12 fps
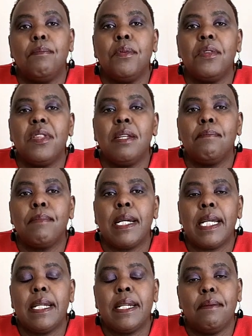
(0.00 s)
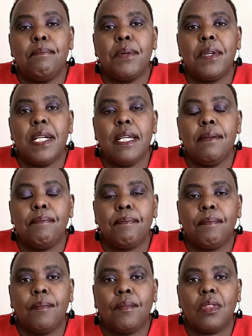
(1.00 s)
both in mind and body.
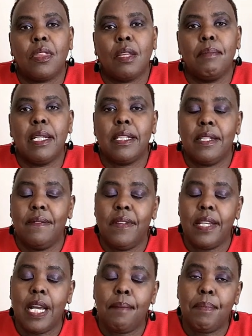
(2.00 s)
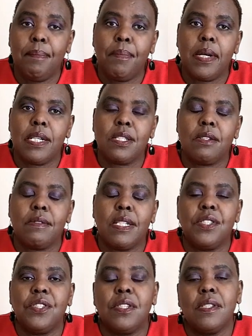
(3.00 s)
But if the young people ask
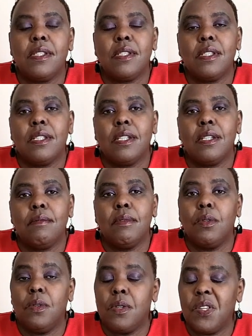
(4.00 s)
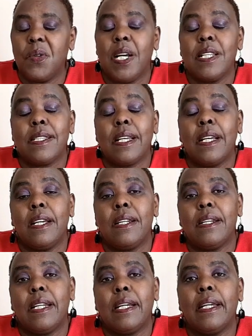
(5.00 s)
questions, because they ask
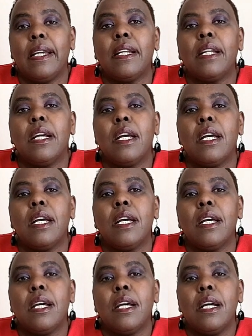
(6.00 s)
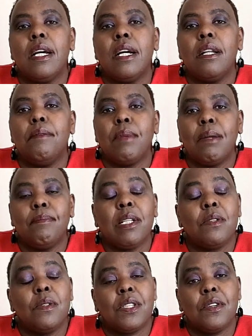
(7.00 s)
again and again, remember
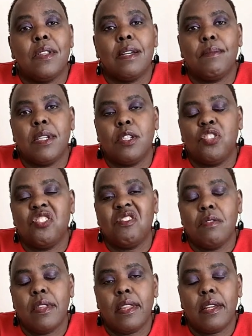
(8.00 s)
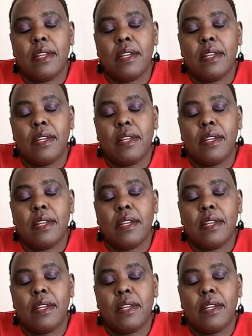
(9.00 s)
to tell them the truth.